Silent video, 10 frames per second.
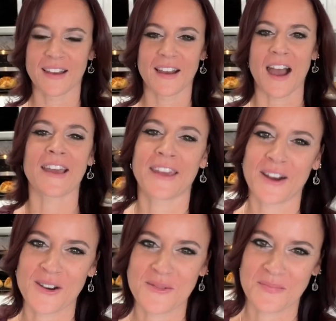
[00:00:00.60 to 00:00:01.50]
Hi
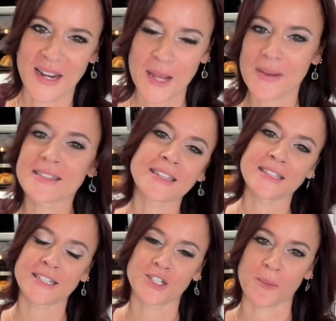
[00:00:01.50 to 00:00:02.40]
there, my name is
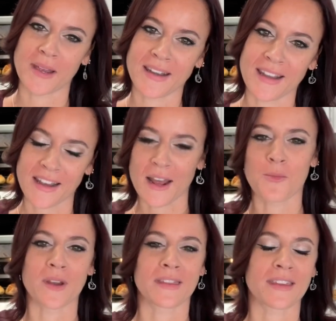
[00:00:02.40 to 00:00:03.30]
Lindsay German and I'm
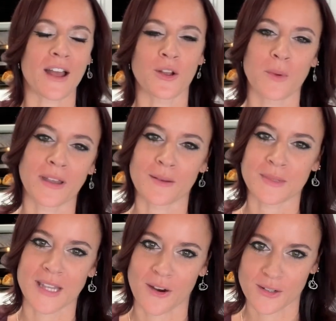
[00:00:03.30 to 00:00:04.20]
with Keller Williams
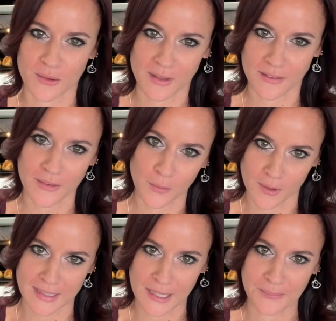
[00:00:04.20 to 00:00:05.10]
Arizona Living
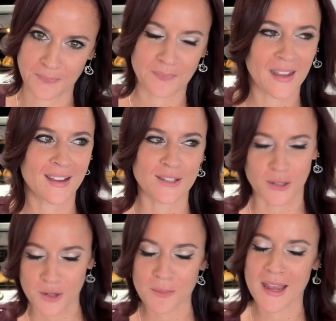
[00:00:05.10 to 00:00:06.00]
Realty. So
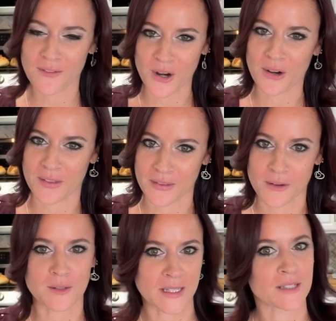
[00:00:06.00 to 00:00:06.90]
you may have heard that there's
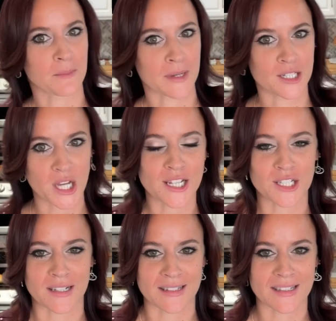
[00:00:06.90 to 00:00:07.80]
been some big
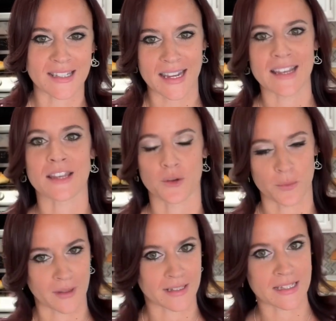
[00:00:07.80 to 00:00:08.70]
changes in the
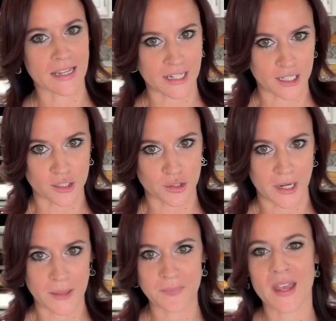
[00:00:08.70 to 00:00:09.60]
real estate
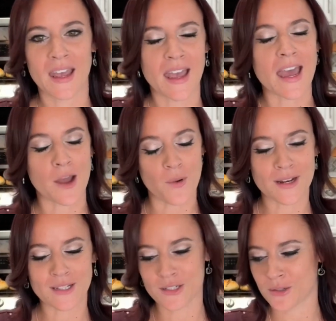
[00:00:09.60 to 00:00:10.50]
industry, and I wanted
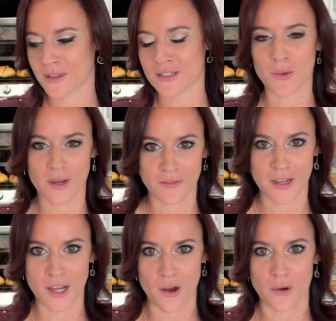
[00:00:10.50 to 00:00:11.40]
to do this quick
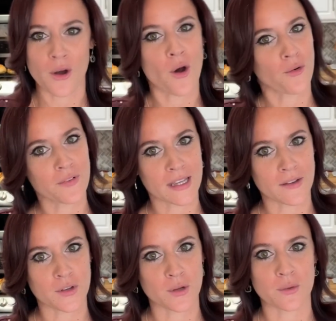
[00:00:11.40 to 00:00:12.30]
video, hopefully
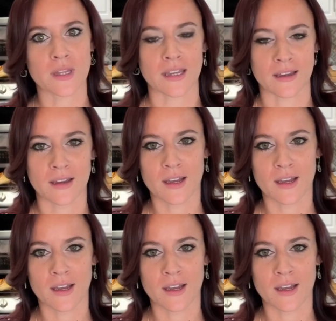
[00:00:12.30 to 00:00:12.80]
give you the